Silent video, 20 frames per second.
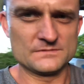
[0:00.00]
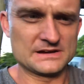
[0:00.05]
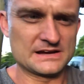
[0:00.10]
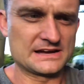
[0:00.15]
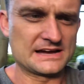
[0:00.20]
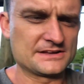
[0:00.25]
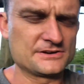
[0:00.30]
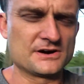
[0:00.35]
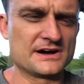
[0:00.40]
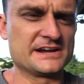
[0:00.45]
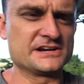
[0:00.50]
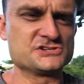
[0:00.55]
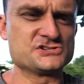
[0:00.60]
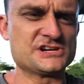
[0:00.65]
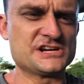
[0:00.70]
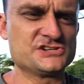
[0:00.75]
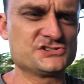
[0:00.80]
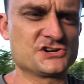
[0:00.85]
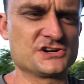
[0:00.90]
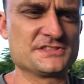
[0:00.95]
I know I didn't
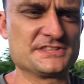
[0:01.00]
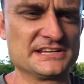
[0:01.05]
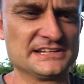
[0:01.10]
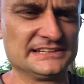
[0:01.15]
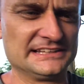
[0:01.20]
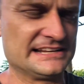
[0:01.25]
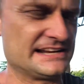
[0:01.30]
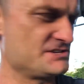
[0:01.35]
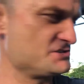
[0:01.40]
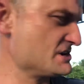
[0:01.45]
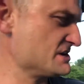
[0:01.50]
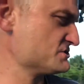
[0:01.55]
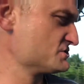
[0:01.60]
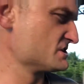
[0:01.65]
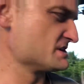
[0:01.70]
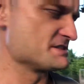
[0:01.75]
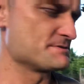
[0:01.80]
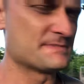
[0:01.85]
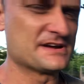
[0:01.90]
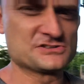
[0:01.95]
change it on the Elite. I changed it
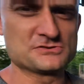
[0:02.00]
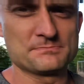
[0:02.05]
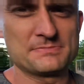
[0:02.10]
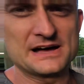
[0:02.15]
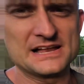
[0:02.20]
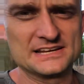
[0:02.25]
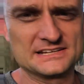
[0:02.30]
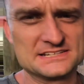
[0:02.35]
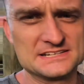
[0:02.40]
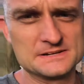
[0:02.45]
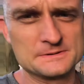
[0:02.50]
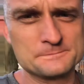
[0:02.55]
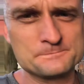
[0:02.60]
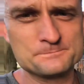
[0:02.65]
on the Metropolitan.